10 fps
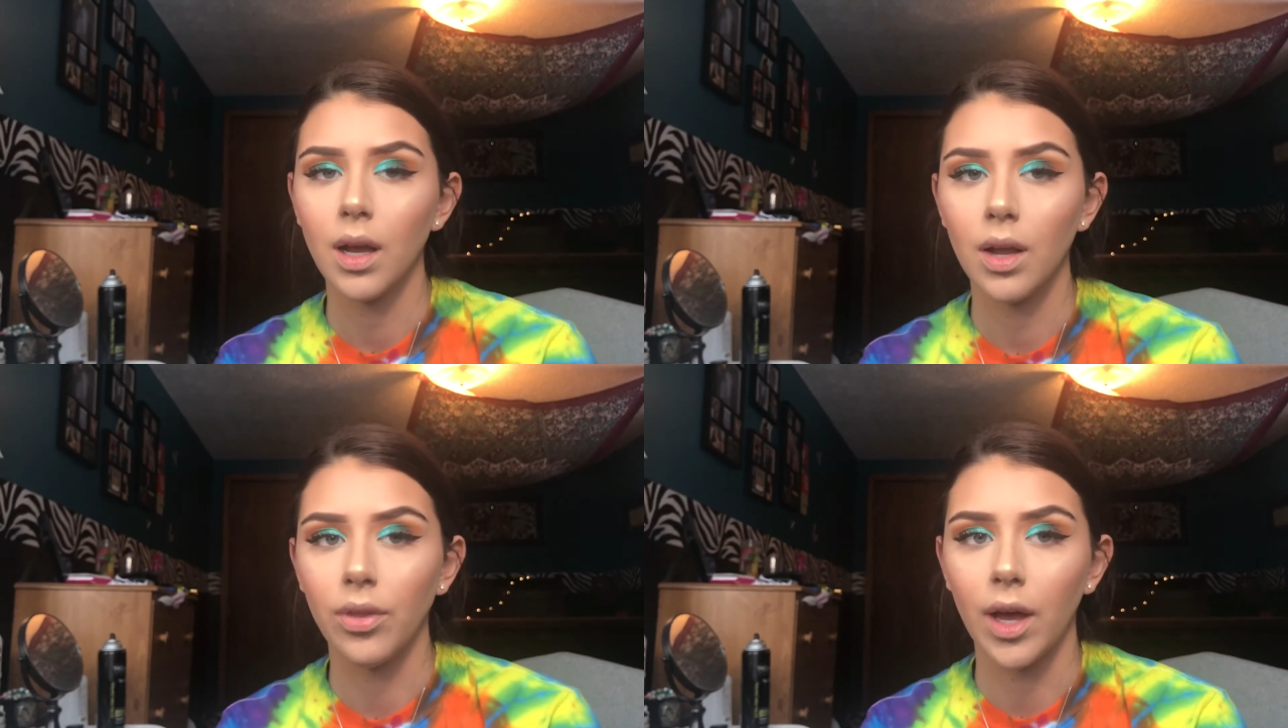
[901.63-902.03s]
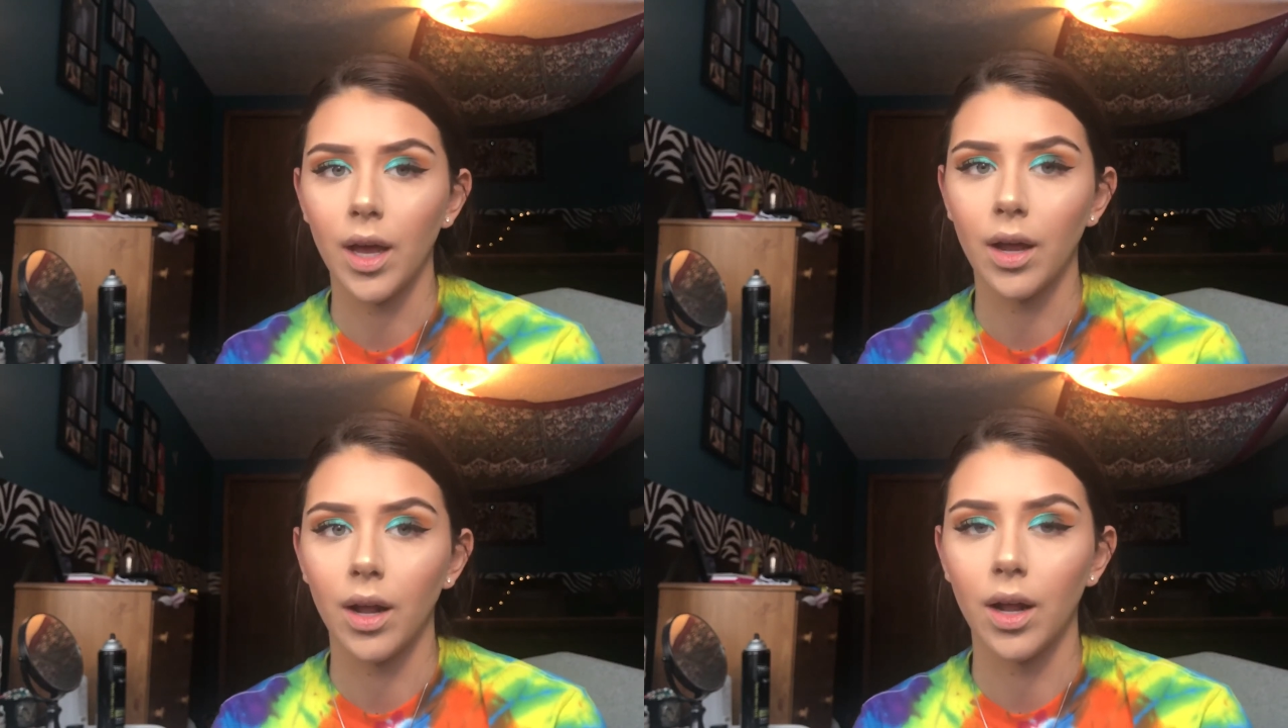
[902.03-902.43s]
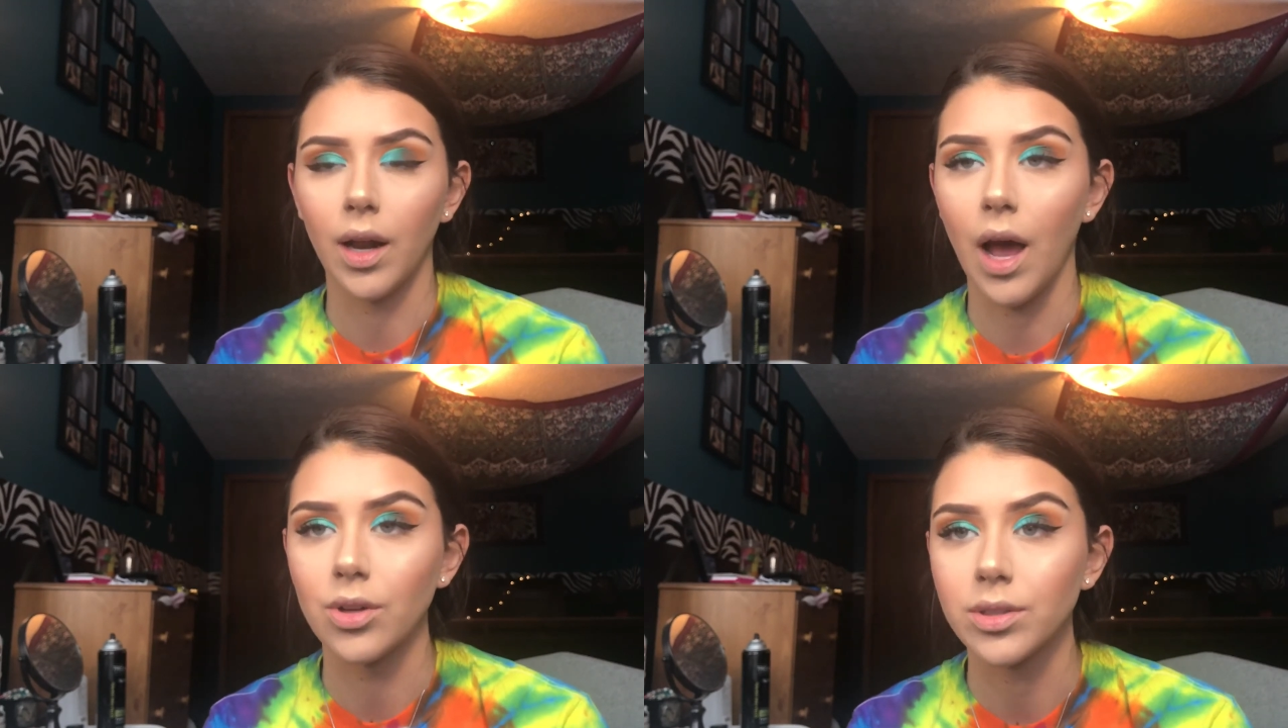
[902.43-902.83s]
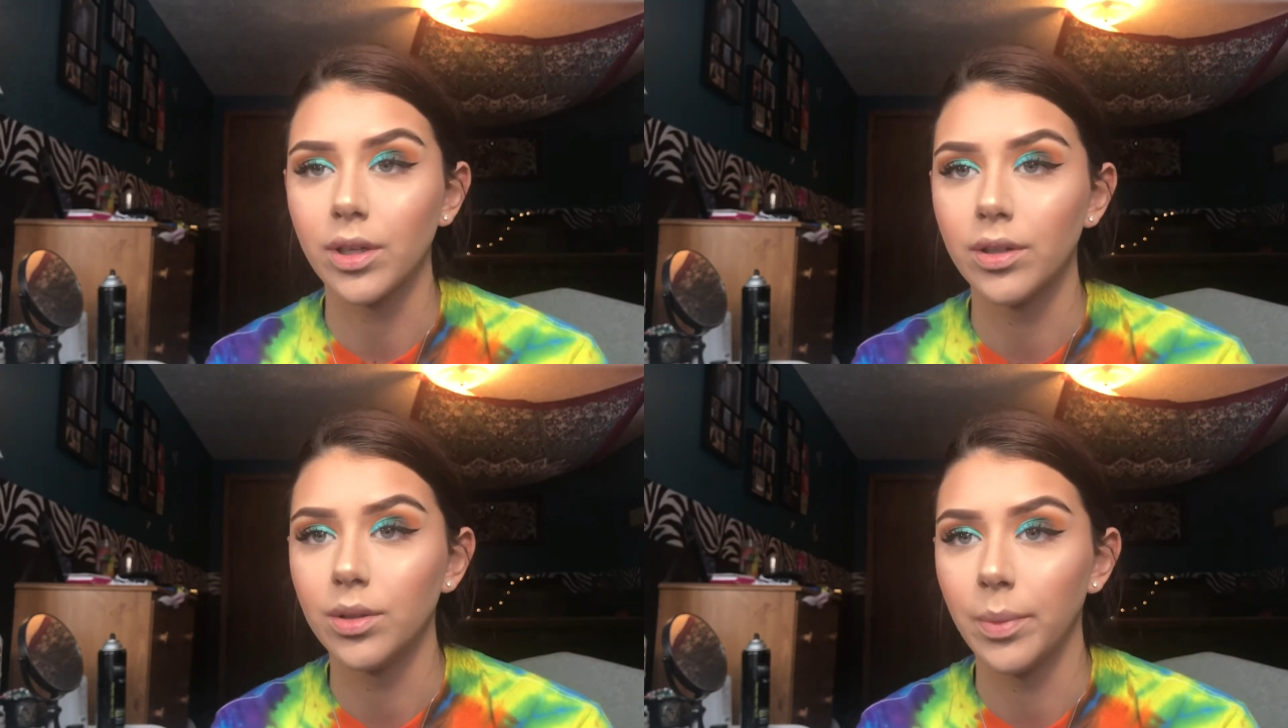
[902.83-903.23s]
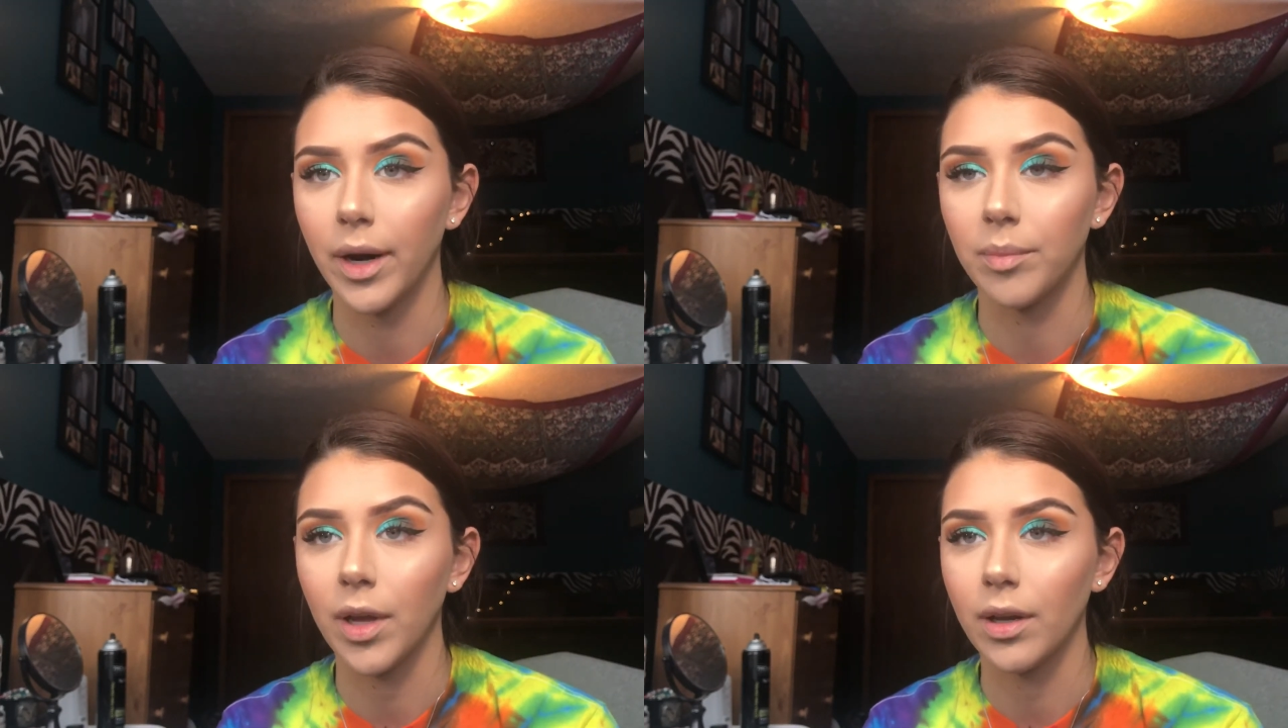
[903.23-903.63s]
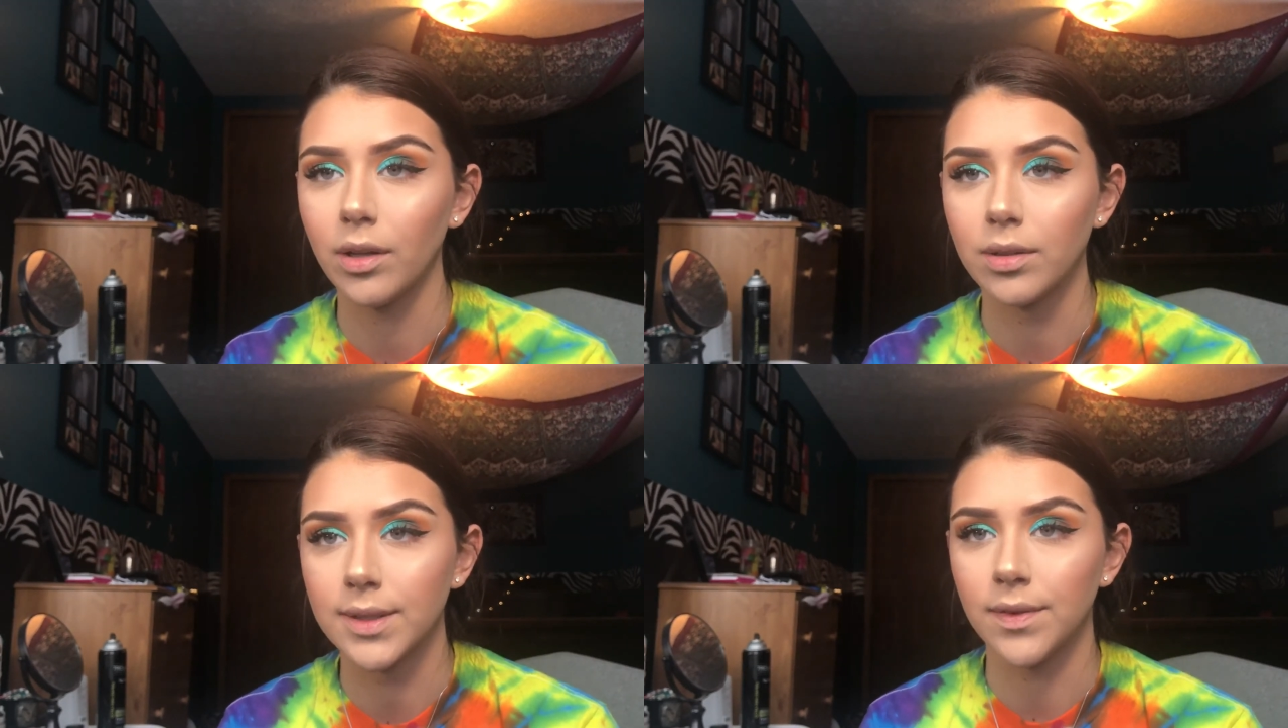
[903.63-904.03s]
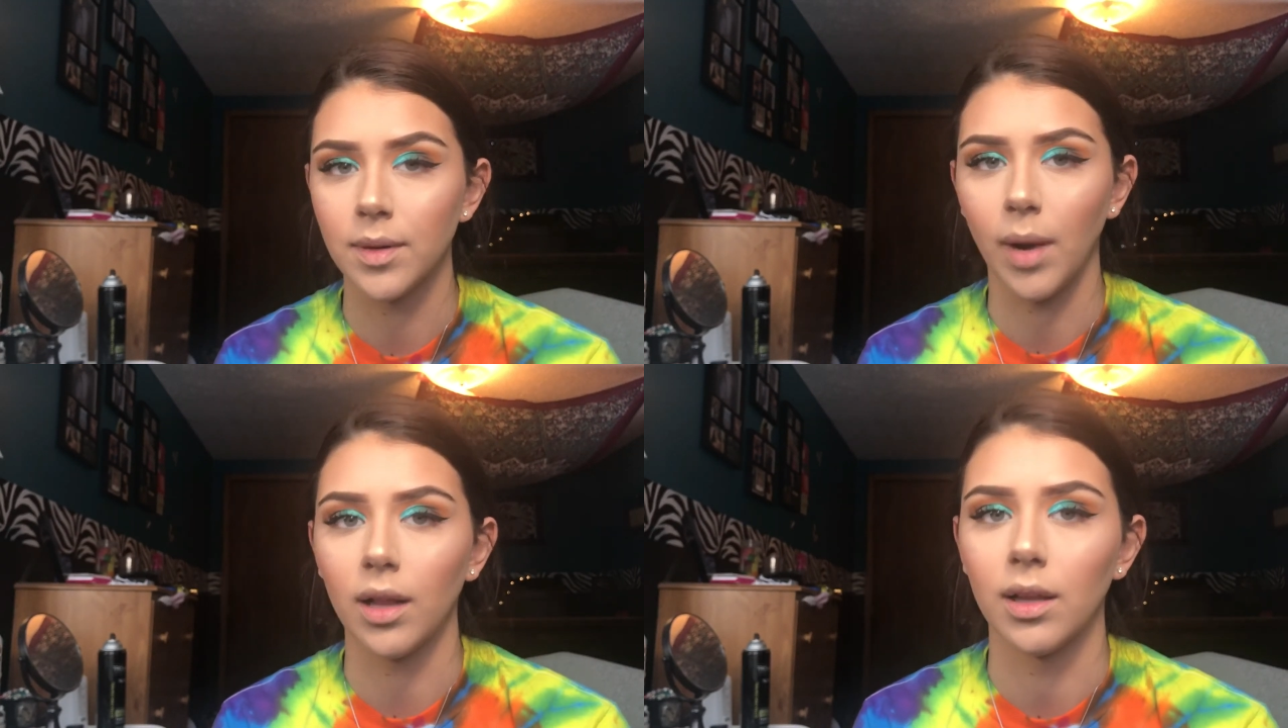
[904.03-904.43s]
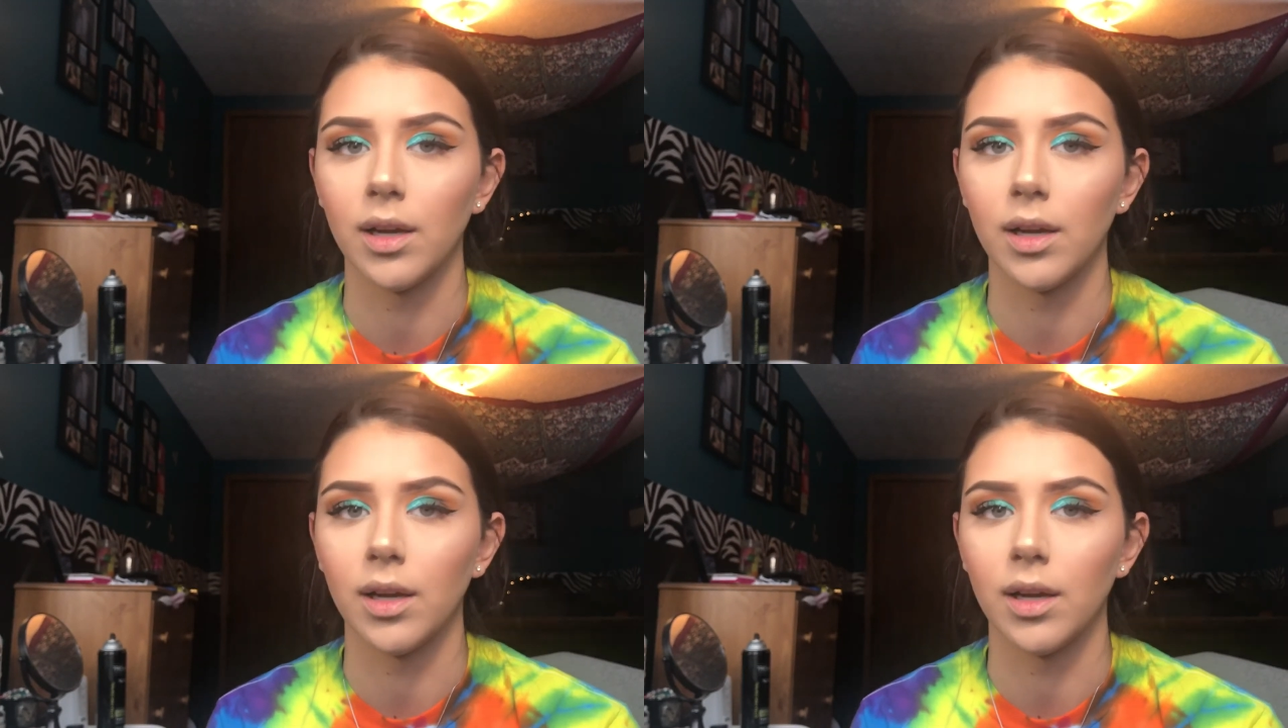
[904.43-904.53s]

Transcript: And then I'll show you what I'm going to use for my